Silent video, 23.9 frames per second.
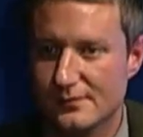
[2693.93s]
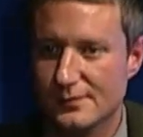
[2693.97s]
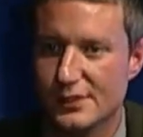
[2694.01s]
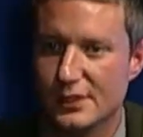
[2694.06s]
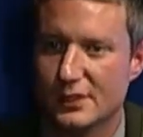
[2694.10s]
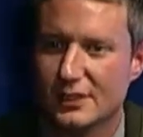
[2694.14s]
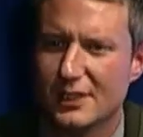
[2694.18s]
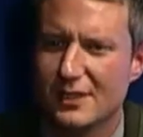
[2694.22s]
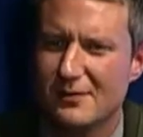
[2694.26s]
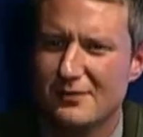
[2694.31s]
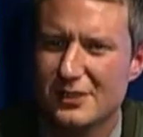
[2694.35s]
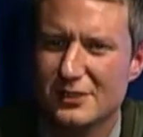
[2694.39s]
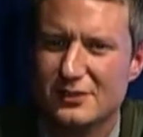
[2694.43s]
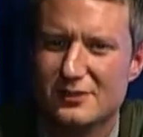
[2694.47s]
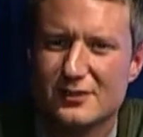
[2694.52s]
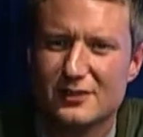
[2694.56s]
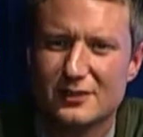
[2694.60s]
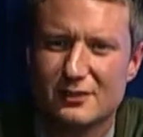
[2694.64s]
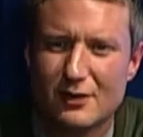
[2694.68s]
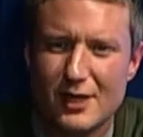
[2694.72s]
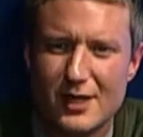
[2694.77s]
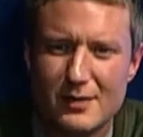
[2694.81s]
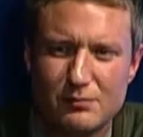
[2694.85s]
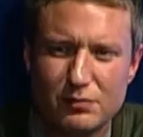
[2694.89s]
They're coming to the
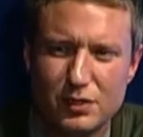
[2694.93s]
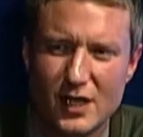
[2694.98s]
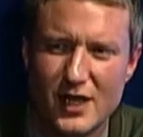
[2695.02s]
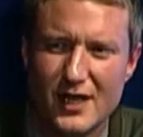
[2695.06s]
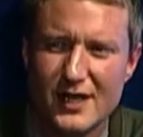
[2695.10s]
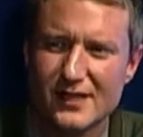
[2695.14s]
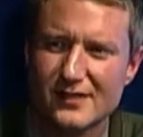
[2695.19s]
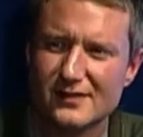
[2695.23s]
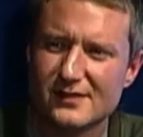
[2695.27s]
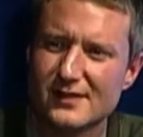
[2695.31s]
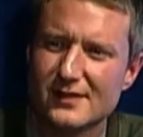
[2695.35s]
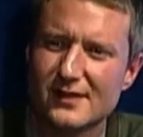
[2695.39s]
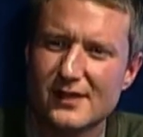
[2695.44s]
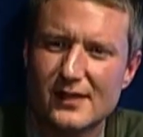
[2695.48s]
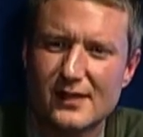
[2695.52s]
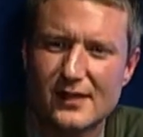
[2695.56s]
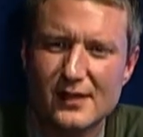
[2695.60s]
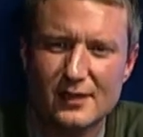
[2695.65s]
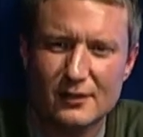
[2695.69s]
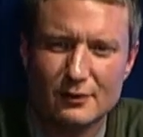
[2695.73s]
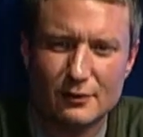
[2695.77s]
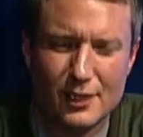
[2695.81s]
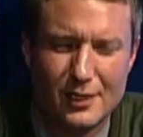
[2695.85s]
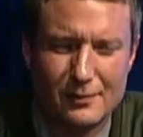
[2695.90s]
Great Plains.
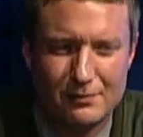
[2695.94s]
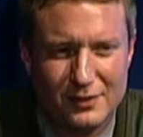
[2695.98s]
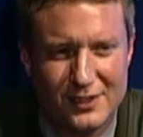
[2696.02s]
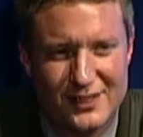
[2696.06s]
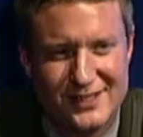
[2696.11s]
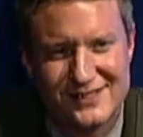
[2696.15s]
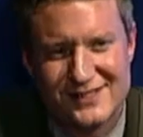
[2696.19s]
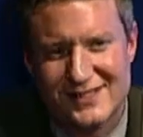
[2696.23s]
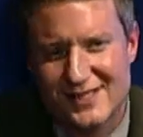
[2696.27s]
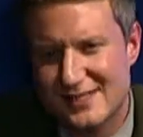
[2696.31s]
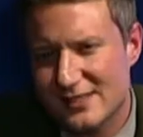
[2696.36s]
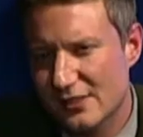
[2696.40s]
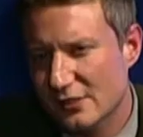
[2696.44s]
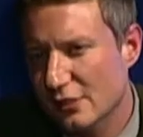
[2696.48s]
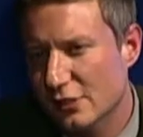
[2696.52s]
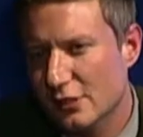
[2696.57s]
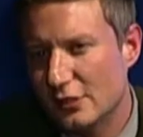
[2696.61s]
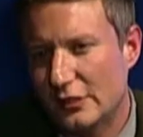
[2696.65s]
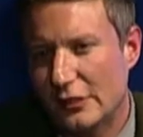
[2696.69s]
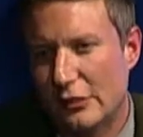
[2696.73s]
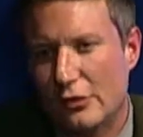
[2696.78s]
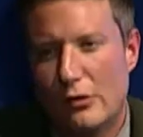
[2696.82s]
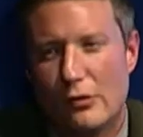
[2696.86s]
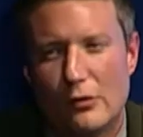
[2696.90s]
Great Plains doesn't
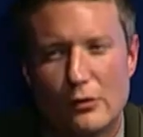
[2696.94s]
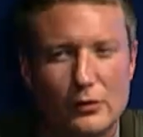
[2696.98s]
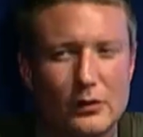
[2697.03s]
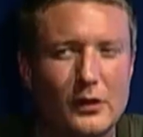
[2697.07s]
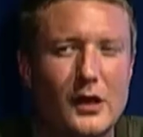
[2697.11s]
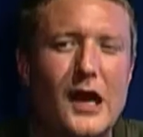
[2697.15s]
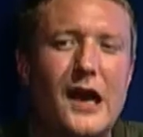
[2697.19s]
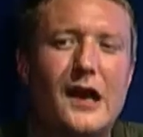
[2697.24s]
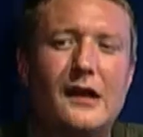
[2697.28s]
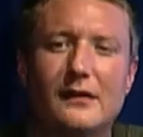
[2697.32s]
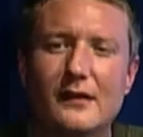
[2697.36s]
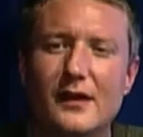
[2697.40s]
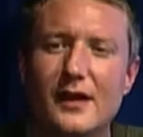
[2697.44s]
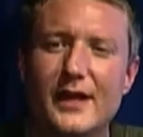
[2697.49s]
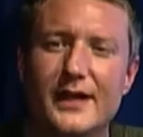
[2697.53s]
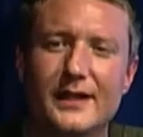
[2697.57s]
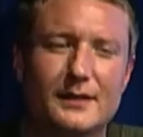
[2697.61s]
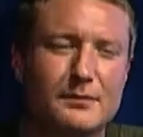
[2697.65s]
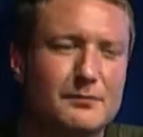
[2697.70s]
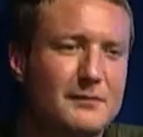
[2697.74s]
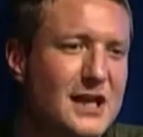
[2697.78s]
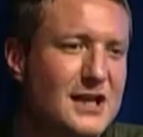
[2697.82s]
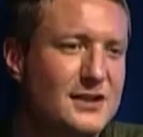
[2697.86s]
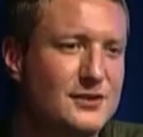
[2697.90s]
look a whole lot
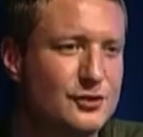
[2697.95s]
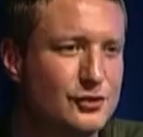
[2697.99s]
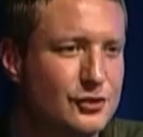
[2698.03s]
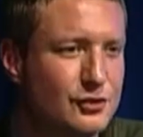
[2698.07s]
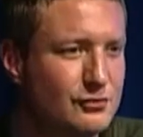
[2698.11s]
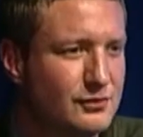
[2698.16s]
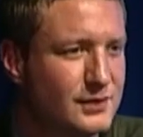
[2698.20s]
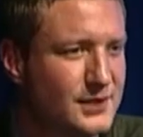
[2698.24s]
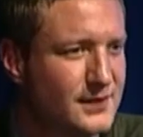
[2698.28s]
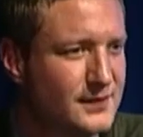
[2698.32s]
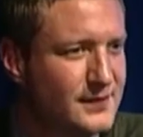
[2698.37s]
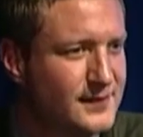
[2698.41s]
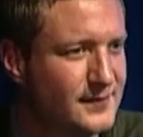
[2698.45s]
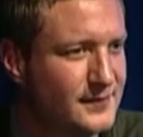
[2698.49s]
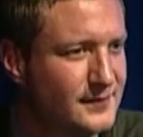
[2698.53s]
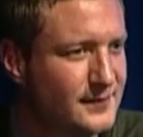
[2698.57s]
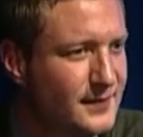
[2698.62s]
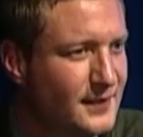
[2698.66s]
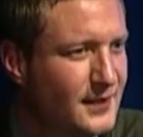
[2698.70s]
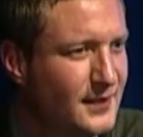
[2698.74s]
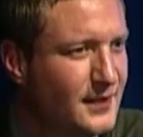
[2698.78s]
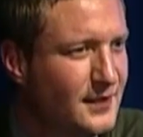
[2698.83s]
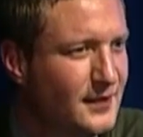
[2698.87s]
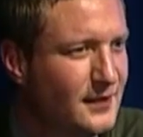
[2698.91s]
like Massachusetts.
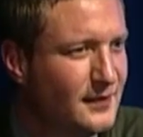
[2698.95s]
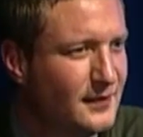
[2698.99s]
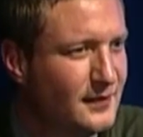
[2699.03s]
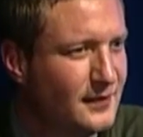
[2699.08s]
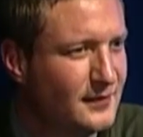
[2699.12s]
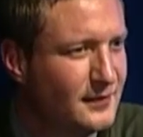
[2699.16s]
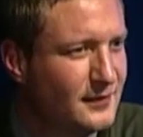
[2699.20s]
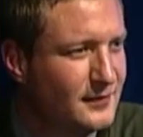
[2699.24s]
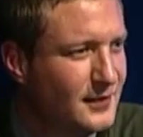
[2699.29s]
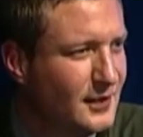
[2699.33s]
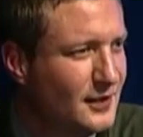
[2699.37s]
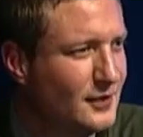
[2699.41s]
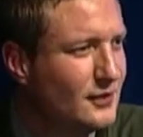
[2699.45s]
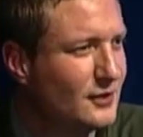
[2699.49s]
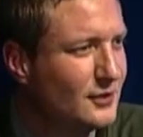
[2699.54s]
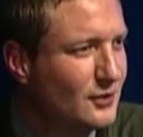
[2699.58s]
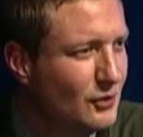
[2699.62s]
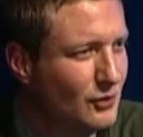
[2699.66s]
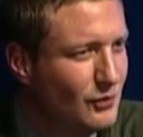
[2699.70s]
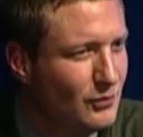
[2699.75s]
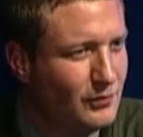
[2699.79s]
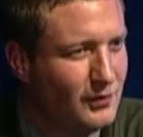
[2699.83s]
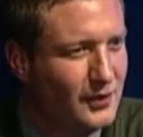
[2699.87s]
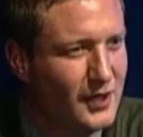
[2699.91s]
Doesn't look a
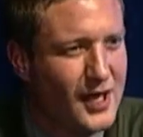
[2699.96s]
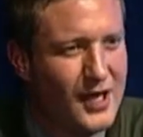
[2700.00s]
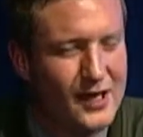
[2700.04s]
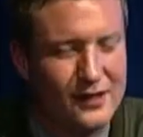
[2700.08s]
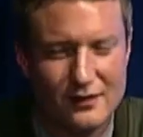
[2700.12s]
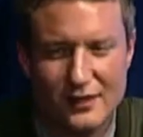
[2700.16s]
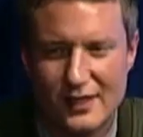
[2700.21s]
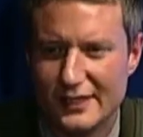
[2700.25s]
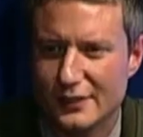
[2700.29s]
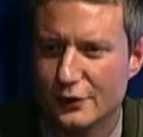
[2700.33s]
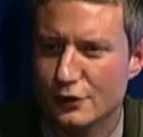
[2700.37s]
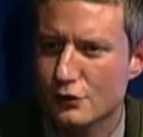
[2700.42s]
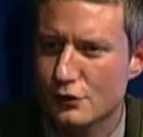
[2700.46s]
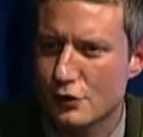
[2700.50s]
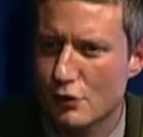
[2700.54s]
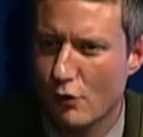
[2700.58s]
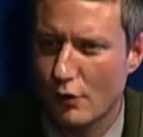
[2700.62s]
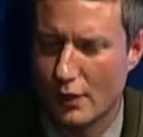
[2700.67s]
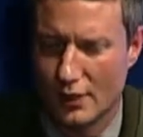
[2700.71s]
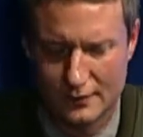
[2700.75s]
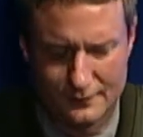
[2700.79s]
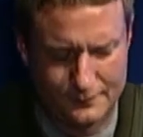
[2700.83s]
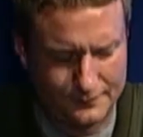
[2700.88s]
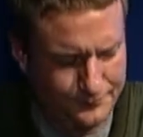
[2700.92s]
whole lot like New York.